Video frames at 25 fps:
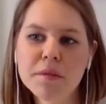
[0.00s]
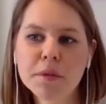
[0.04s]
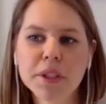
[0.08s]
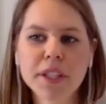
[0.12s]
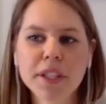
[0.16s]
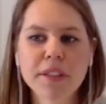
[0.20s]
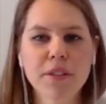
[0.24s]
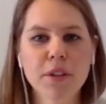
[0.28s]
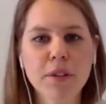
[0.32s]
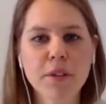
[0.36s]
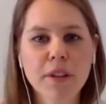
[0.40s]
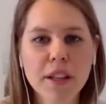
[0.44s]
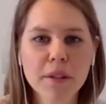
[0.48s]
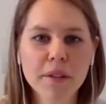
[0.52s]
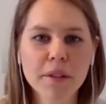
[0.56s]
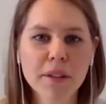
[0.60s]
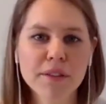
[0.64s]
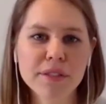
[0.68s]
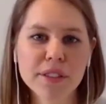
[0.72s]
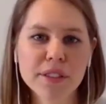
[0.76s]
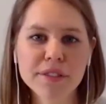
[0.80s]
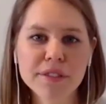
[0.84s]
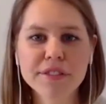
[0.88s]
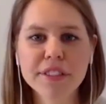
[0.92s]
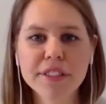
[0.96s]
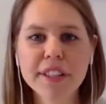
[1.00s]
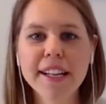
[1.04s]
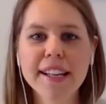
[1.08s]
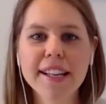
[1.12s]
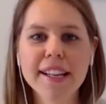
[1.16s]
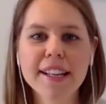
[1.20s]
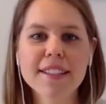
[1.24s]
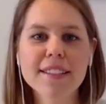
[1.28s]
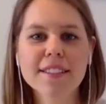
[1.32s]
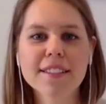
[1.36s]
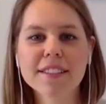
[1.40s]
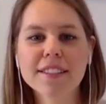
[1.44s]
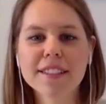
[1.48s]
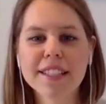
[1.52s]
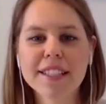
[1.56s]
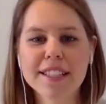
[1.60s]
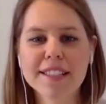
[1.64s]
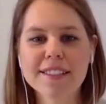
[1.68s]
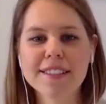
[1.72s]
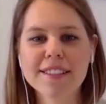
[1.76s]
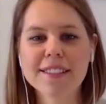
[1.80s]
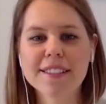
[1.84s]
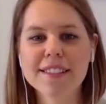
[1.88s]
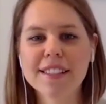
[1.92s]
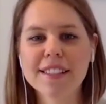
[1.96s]
We'll give you another one for free." It's not
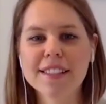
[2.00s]
this